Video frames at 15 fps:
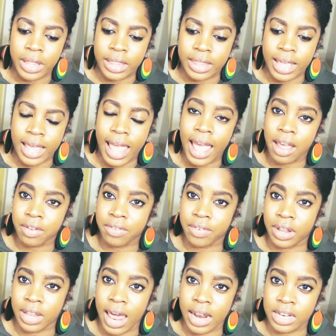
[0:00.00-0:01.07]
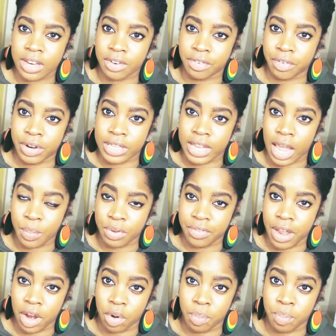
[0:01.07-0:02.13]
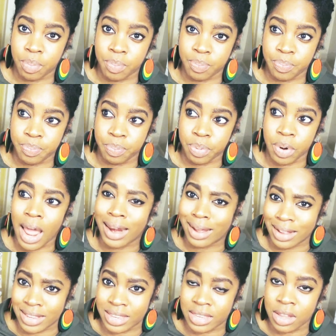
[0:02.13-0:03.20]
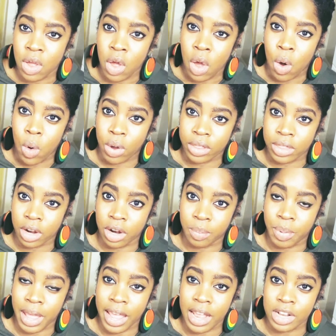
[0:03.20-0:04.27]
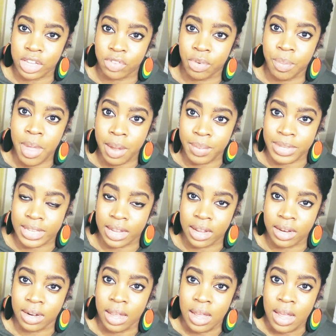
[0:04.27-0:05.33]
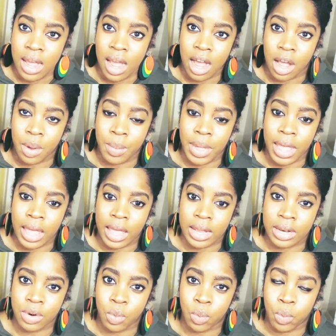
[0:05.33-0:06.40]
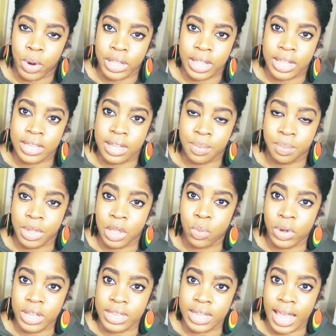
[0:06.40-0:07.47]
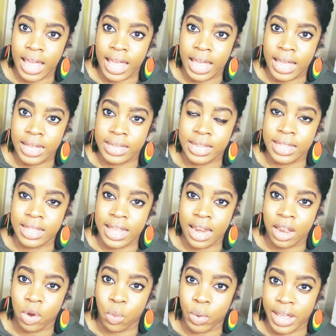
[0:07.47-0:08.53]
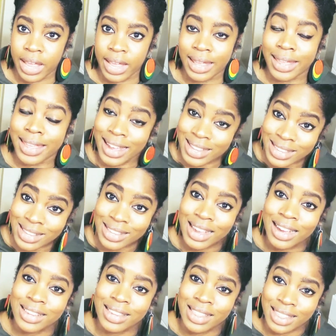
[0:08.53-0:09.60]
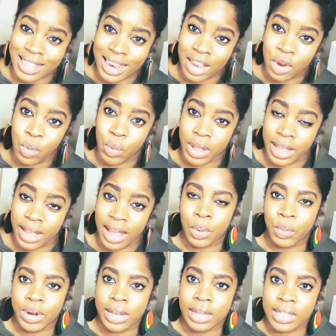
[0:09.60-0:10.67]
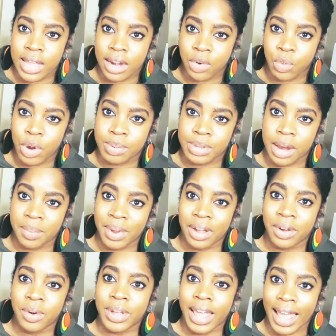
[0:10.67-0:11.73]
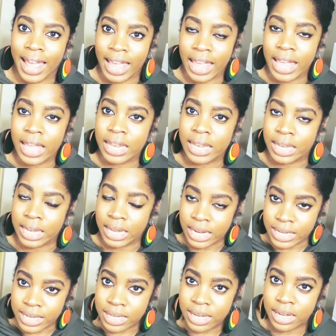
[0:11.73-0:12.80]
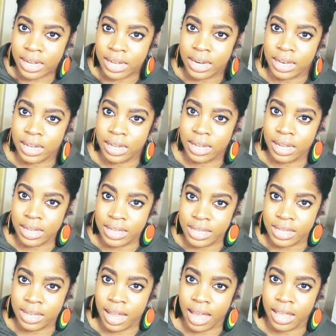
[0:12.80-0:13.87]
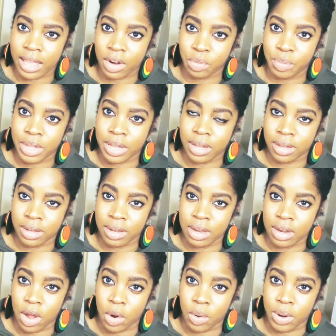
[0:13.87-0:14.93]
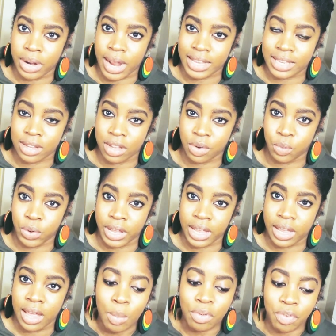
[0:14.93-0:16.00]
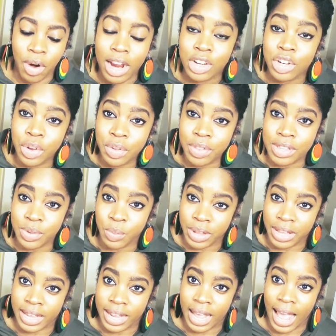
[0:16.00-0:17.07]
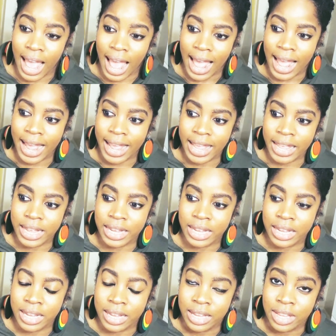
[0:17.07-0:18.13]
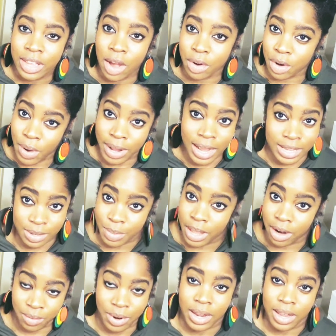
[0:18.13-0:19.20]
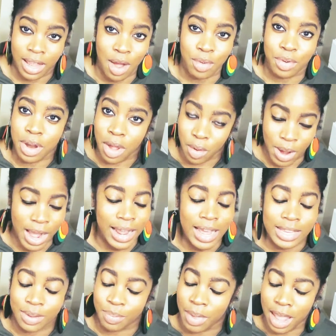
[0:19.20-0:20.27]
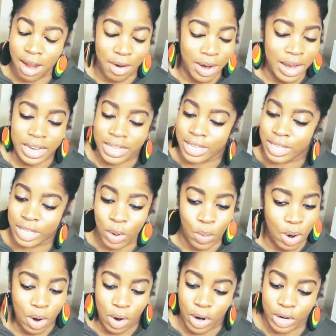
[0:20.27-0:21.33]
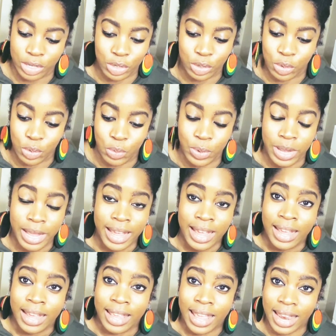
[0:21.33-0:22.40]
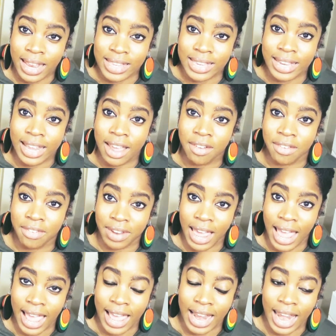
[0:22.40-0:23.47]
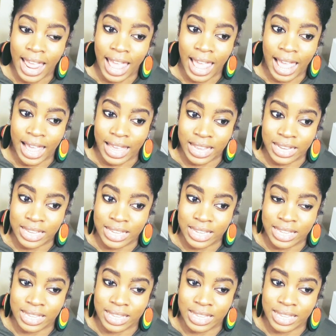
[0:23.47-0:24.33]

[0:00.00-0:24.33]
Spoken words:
they have a lot of different type of hair products on their page. It's from Amazon, and what they sent me was a synthetic wig. Yes, it's a synthetic wig, but when I looked at it on the website, I'm like, okay, it looks good. It looks like it'll be a, you know, a nice looking wig. Before I show you this wig, y'all know I got some hair, right? Y'all know I got some hair, and it's so hard to get it to lay flat. And